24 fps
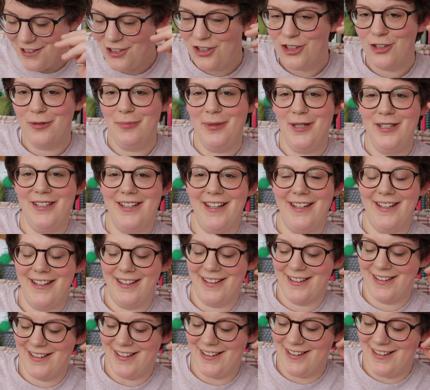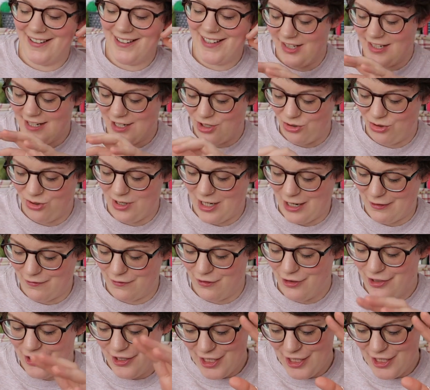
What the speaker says: Chubby Nyan Cat. Literally have